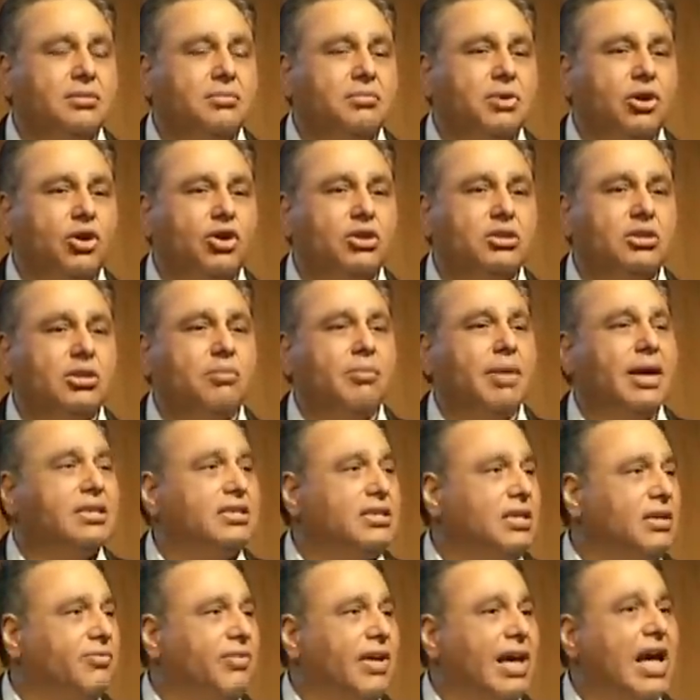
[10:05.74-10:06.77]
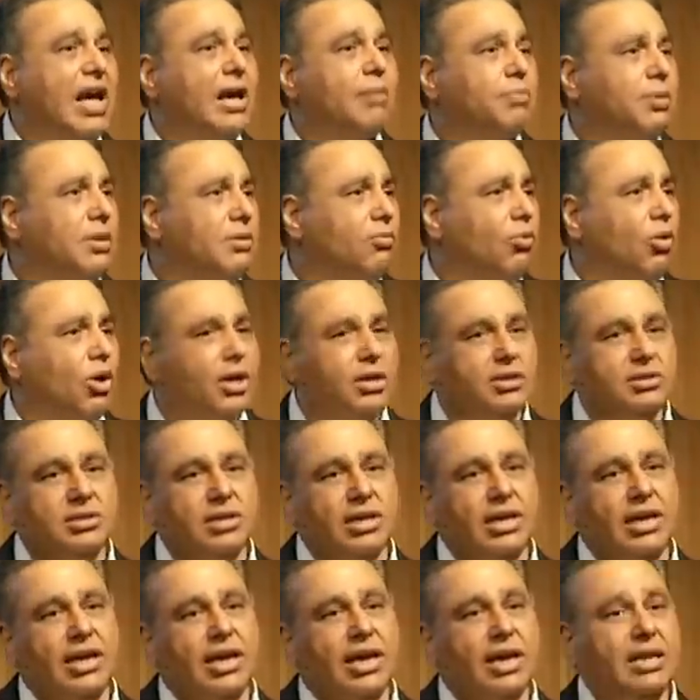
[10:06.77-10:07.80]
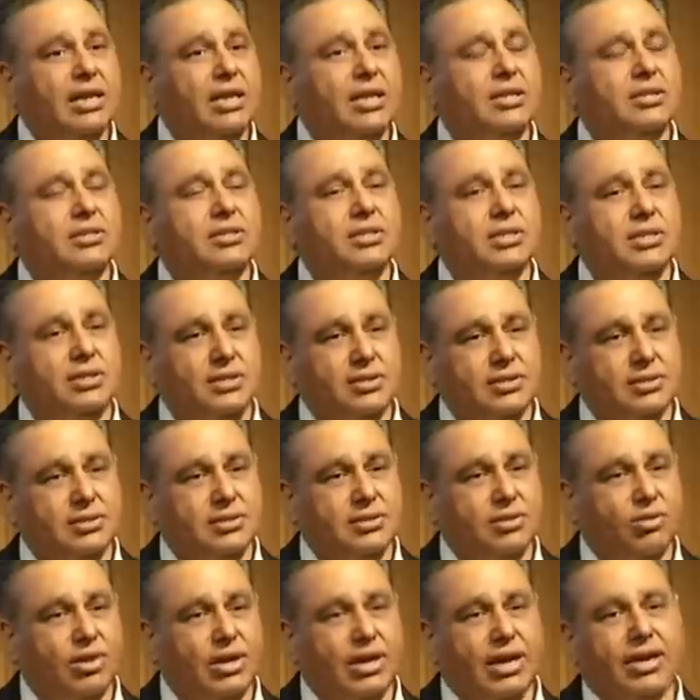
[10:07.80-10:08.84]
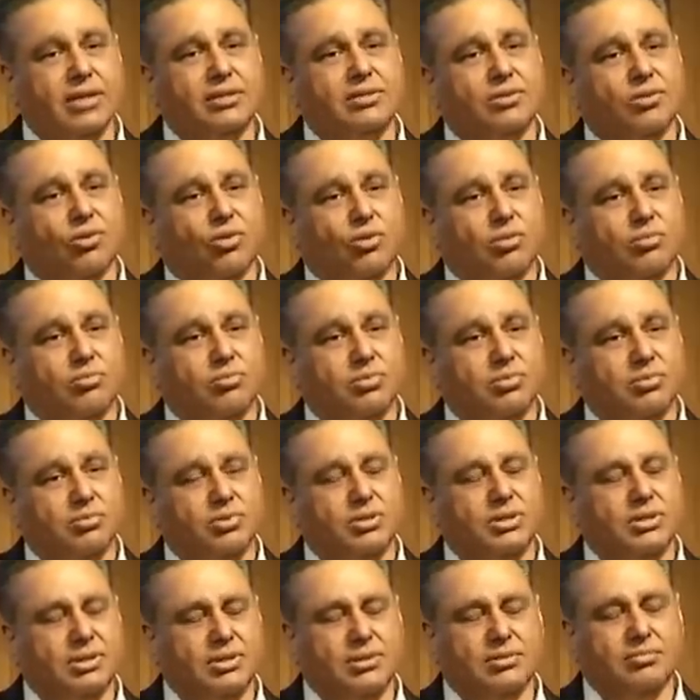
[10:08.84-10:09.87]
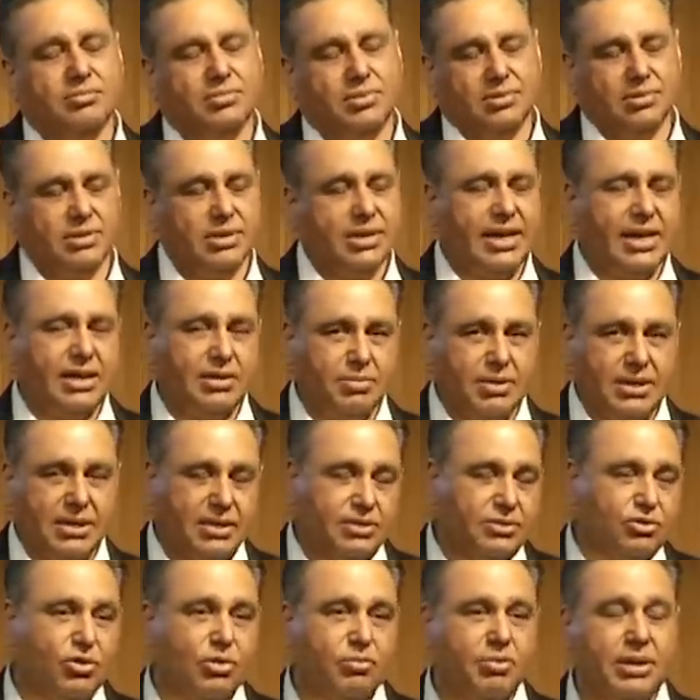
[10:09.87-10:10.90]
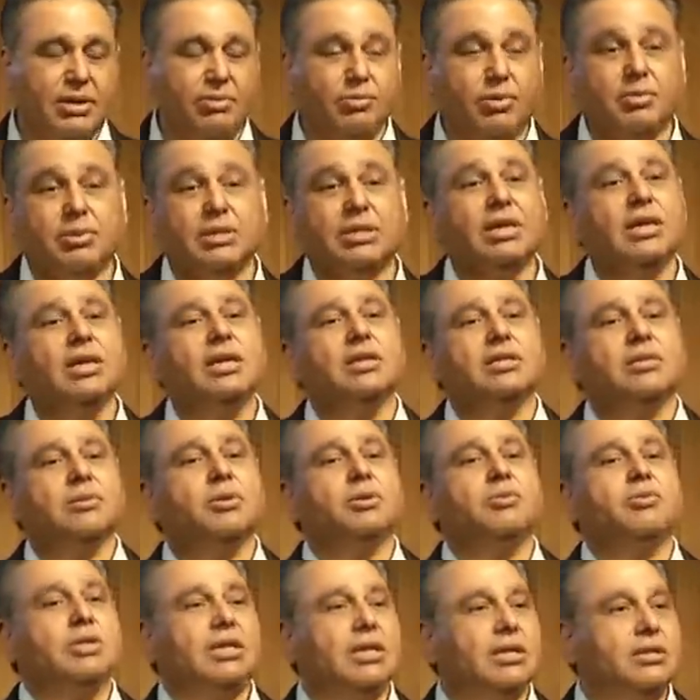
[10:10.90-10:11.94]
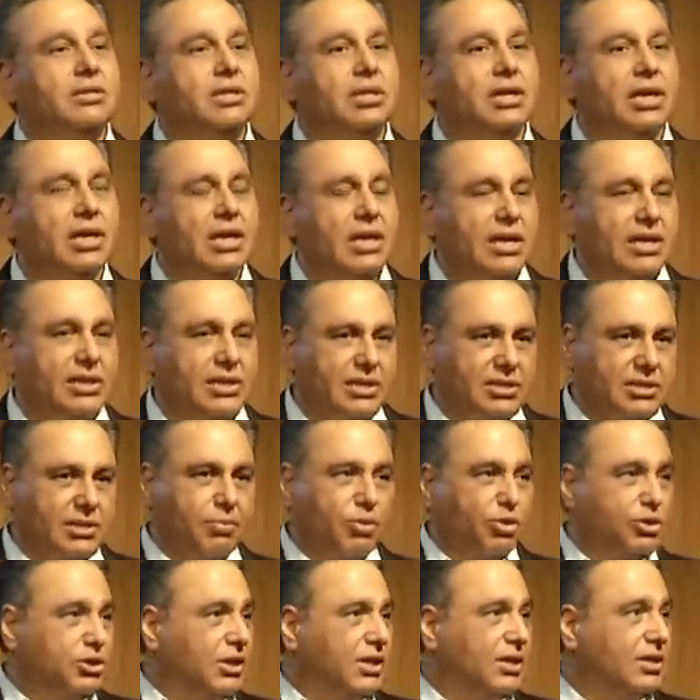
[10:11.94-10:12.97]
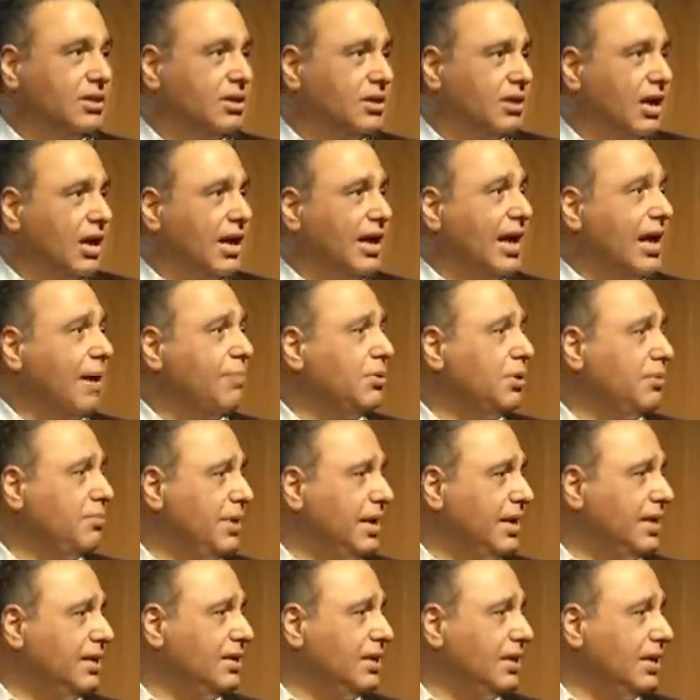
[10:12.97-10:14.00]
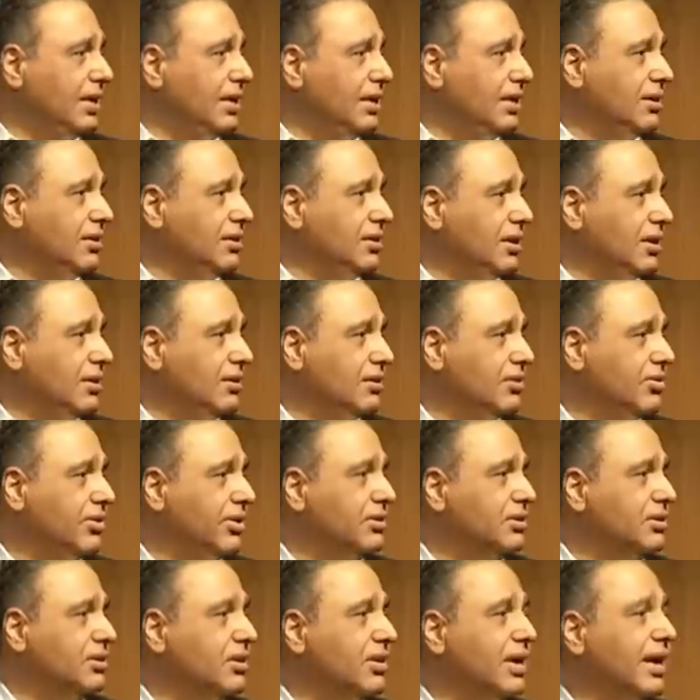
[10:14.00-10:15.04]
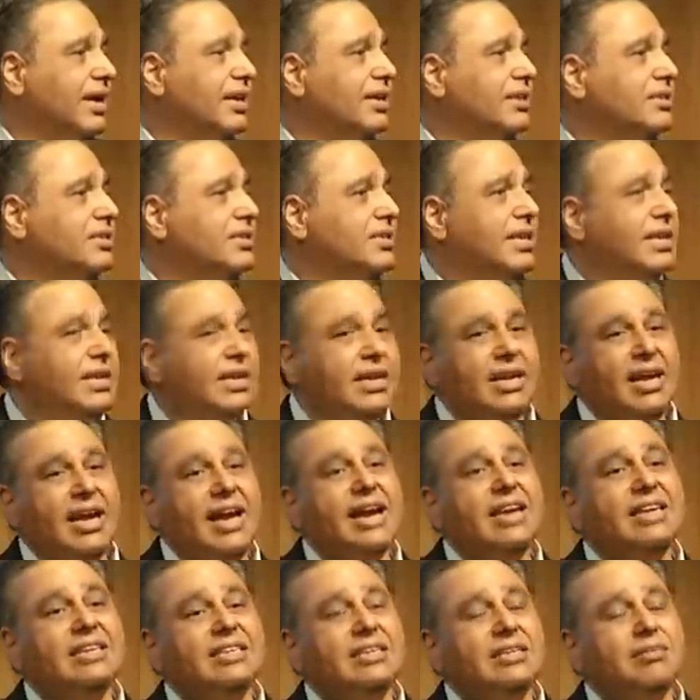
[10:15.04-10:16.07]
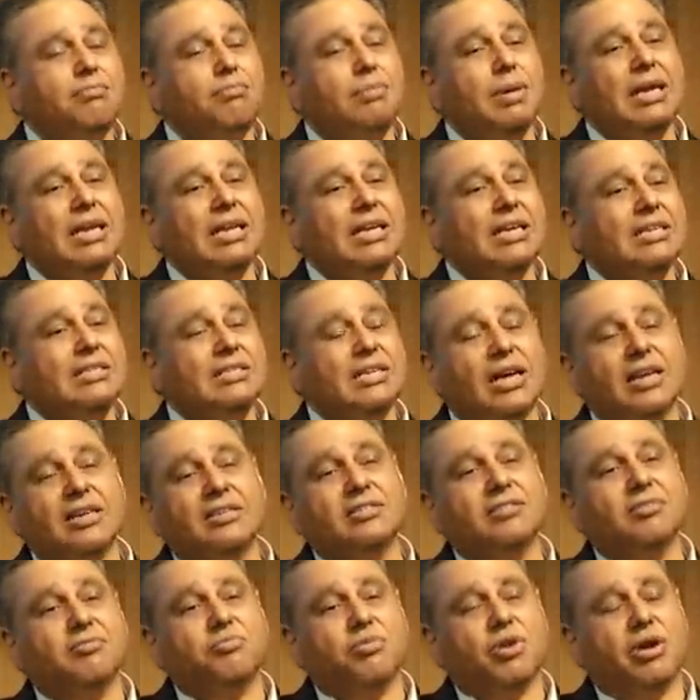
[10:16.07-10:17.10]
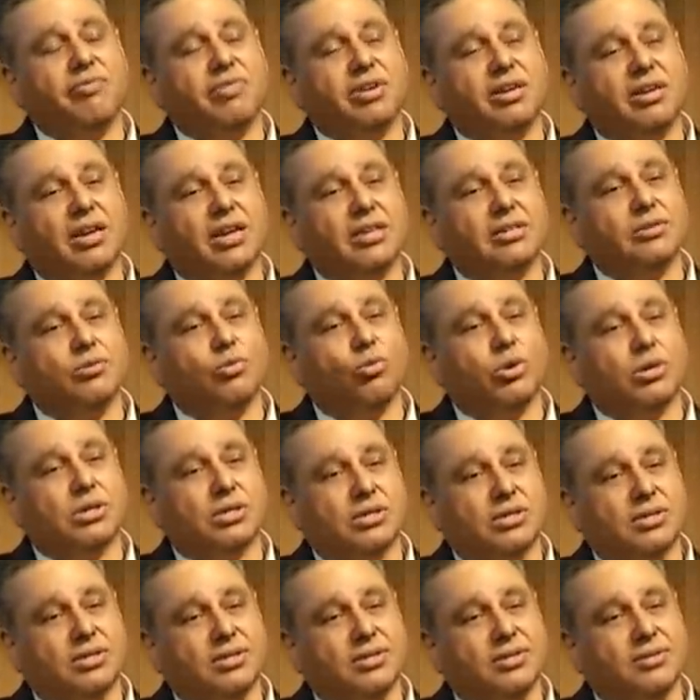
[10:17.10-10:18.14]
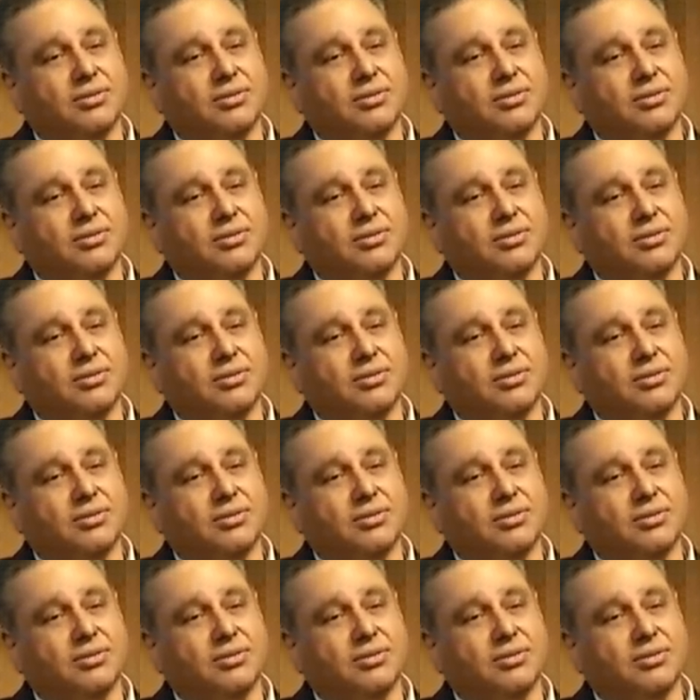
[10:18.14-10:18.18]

Because imagine if Apple was a LLC or a S Corp, which can't be an S Corp anyway, but suppose it was LLC. Then suppose Apple made the record-setting $18 billion of profit last quarter.